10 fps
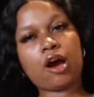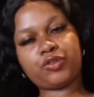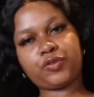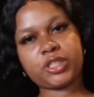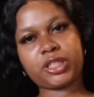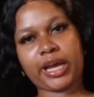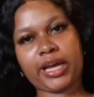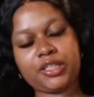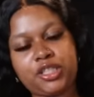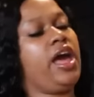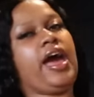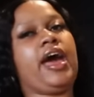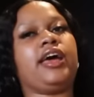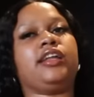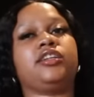outfit change,
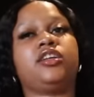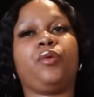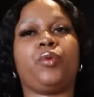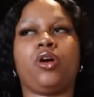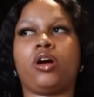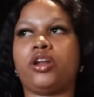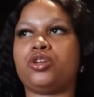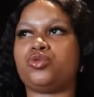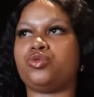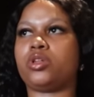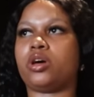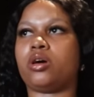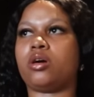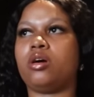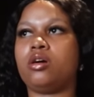and we are gonna do
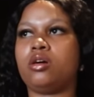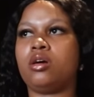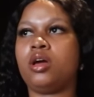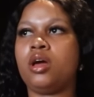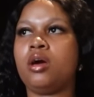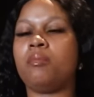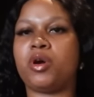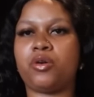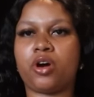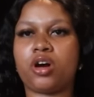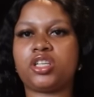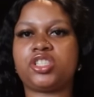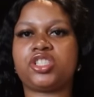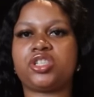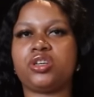the
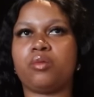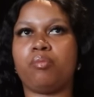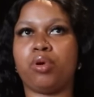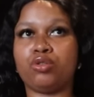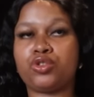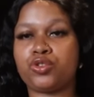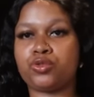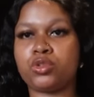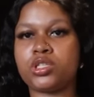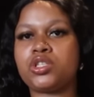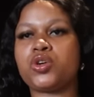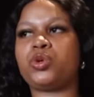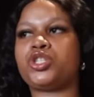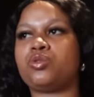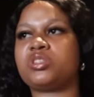Mirage boat cruise. So
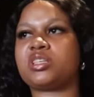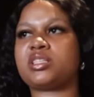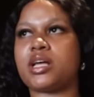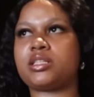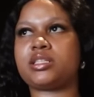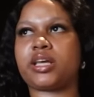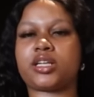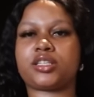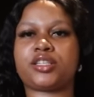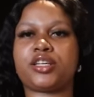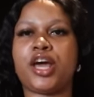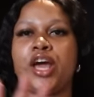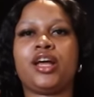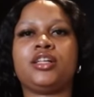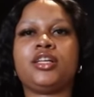we chose the sunset
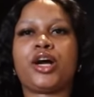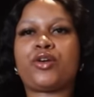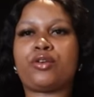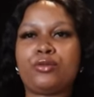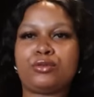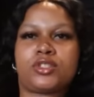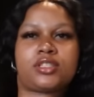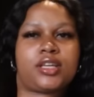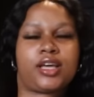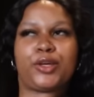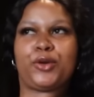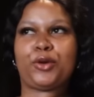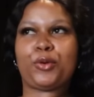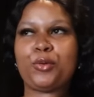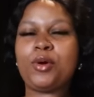cruise,
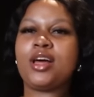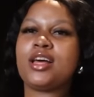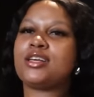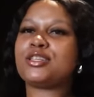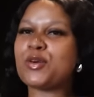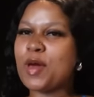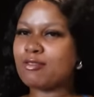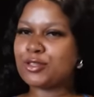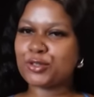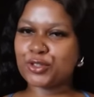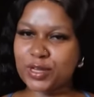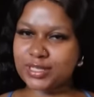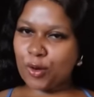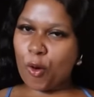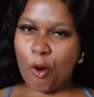you know, so we have to
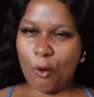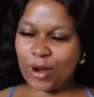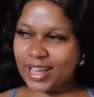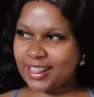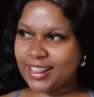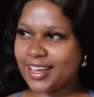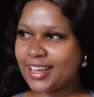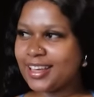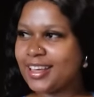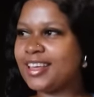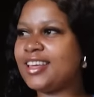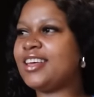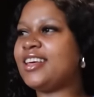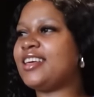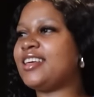dress accordingly.
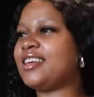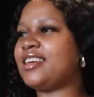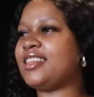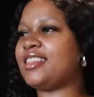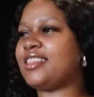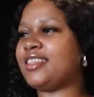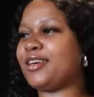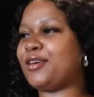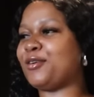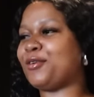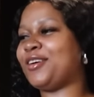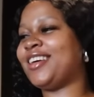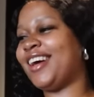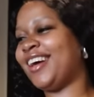Thank you.